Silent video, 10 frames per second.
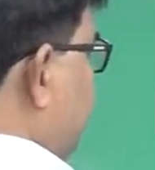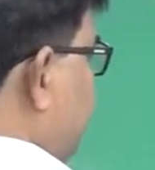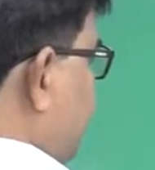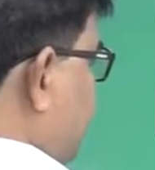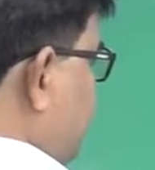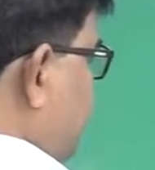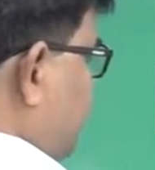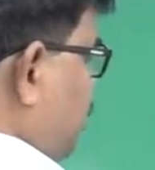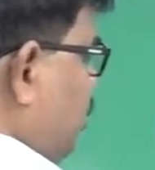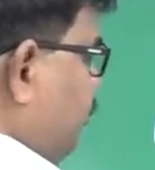
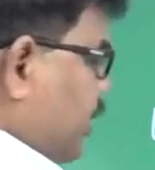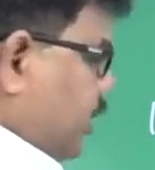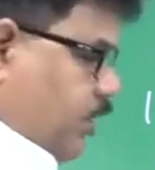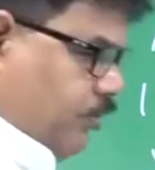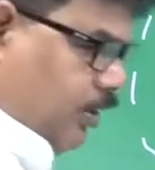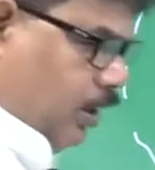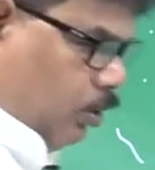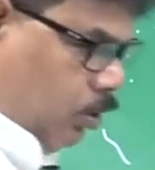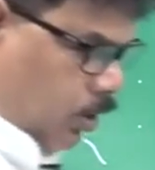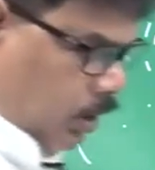Density of gases were
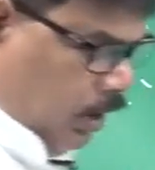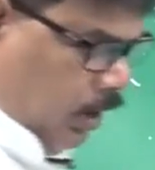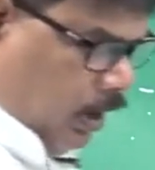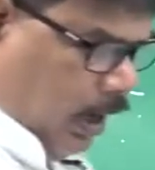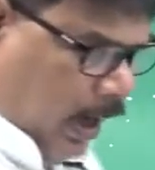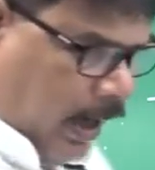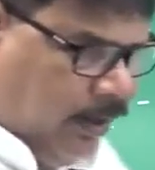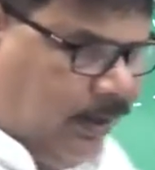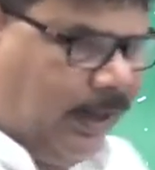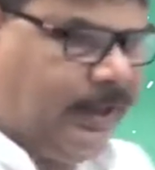low.
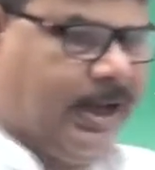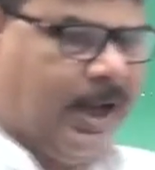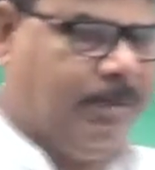At that time,